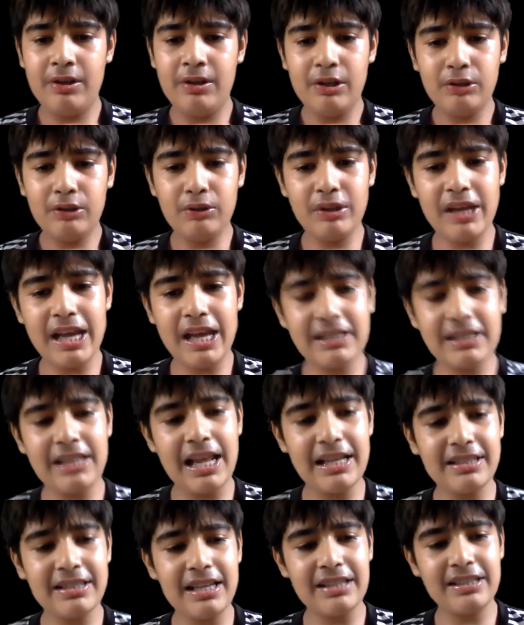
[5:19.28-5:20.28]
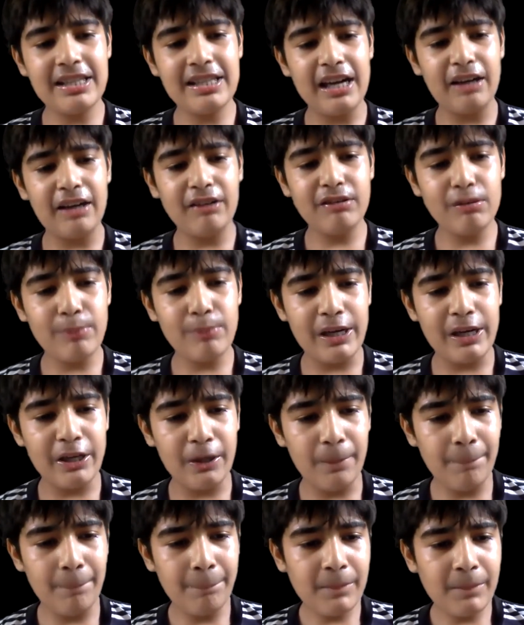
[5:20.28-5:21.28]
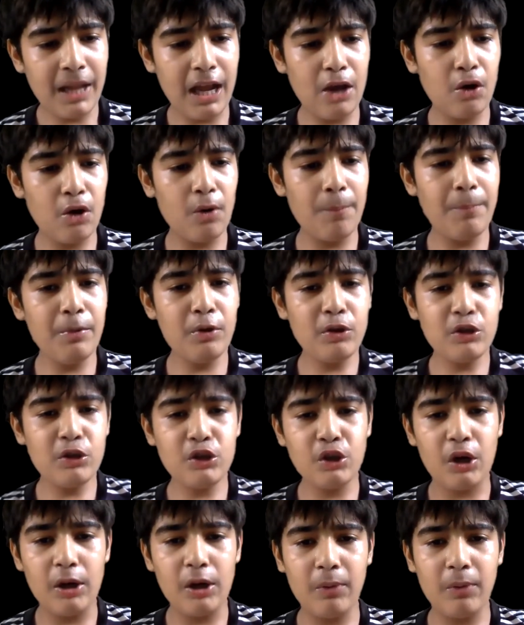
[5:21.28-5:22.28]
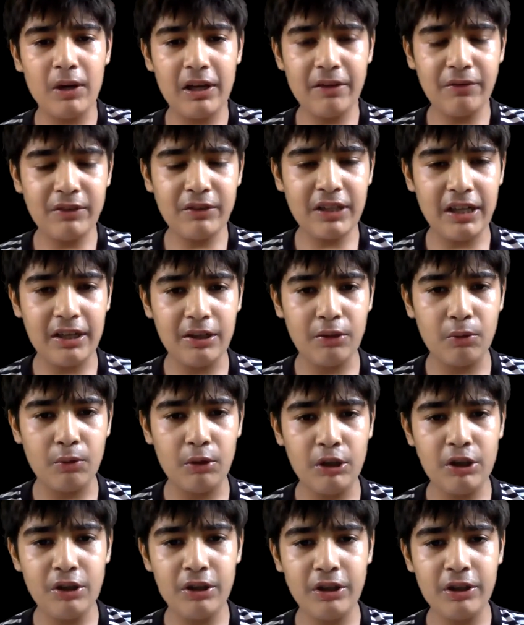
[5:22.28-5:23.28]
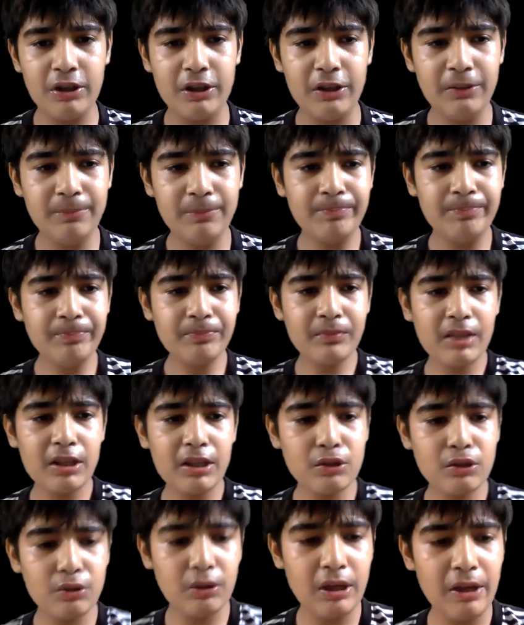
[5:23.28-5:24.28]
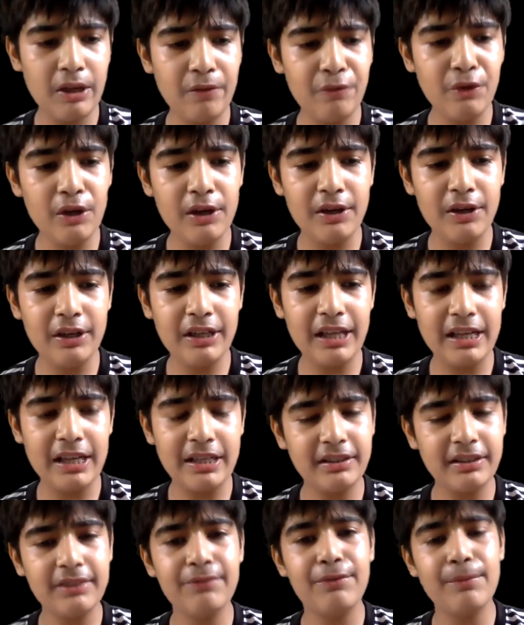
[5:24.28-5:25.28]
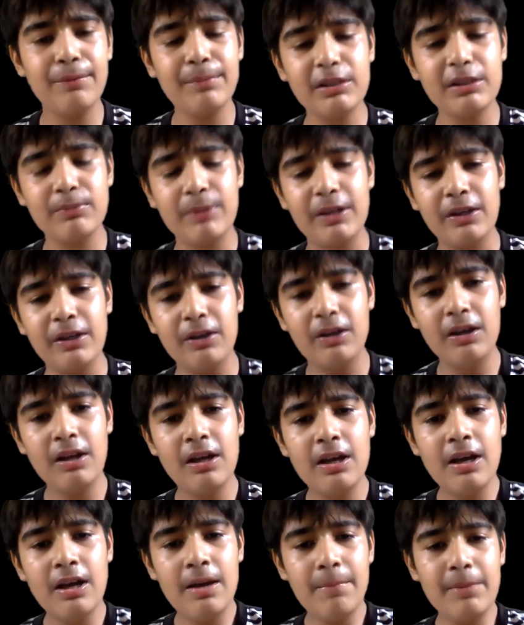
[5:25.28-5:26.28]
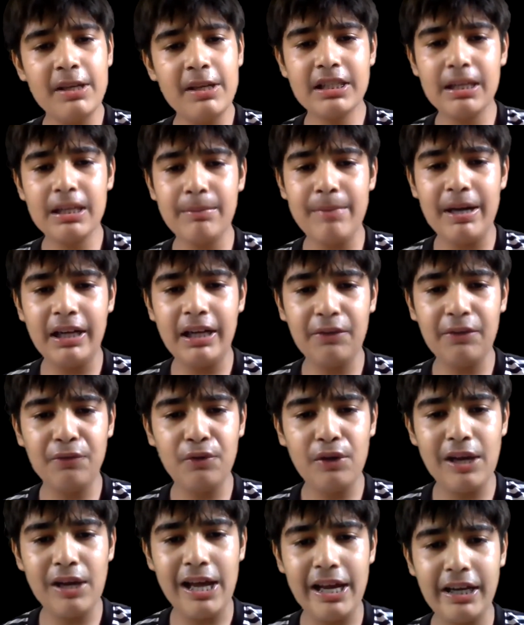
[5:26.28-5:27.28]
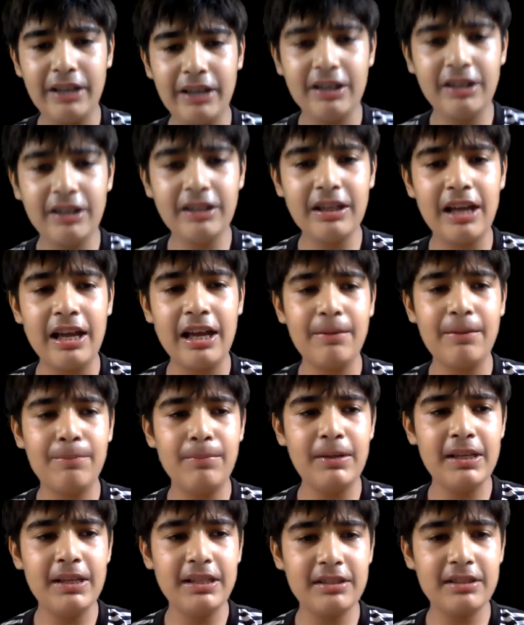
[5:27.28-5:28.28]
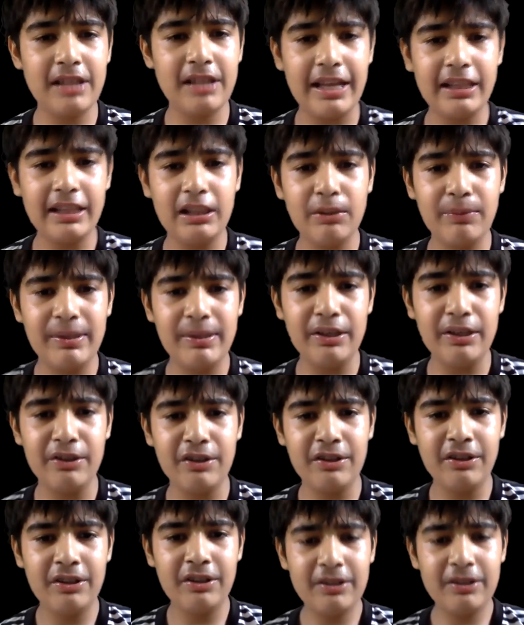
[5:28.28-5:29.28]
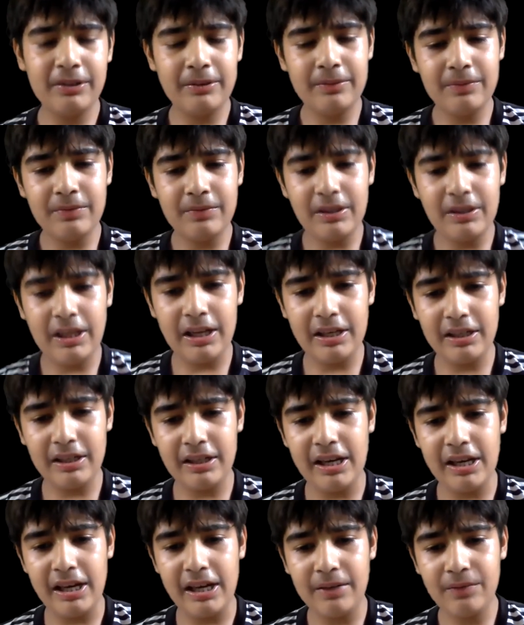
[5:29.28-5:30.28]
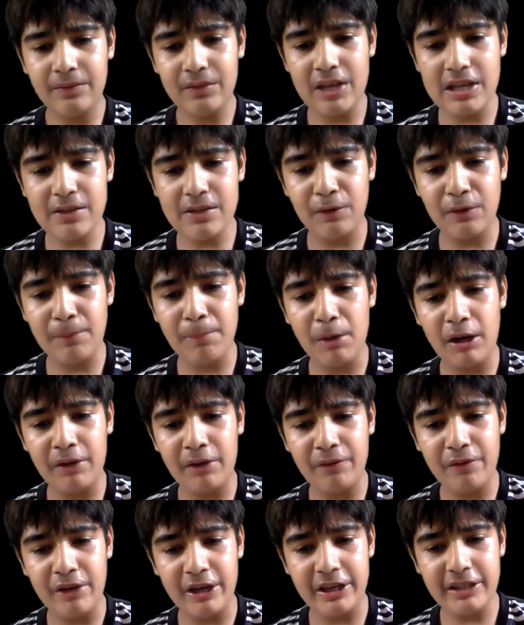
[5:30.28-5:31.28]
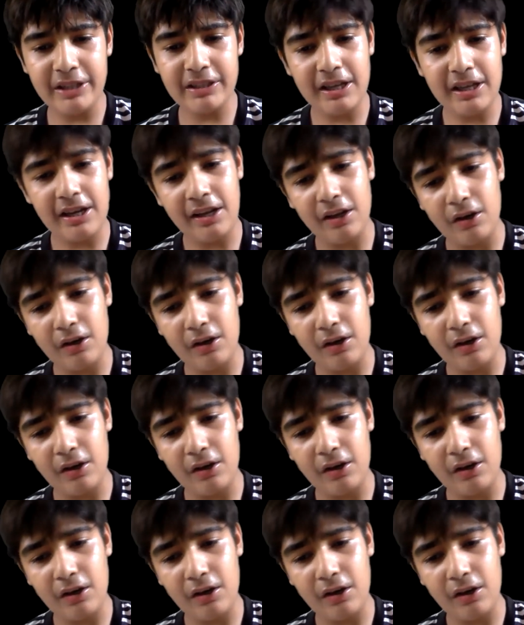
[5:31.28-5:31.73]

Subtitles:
So yes, lads, that's the end of the video. I hope you enjoyed what I've told to you here. So if you learned anything from this video, please comment if you liked it, and please like the video. And yeah, that's Football Infinity signing.